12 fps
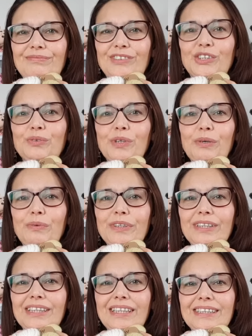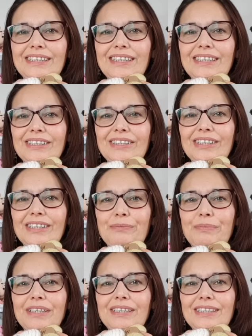Do I want that section, a
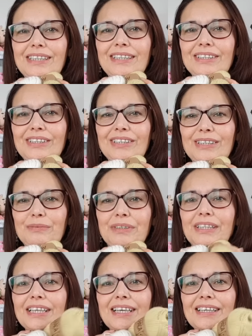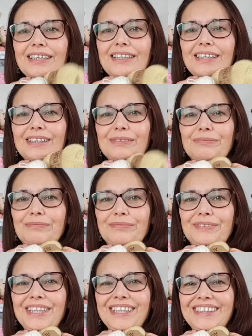big section, to be that colour?
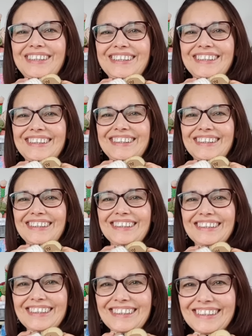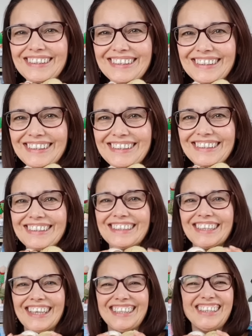
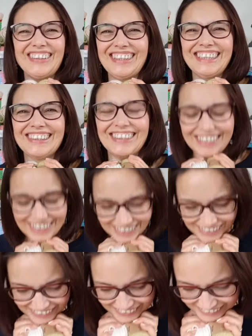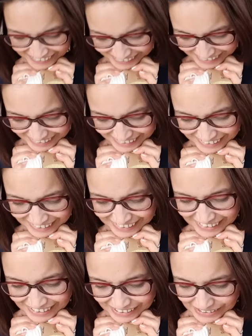I don't think I do.
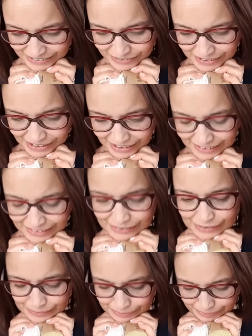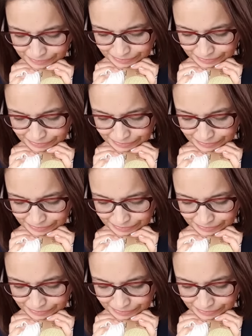Oh no.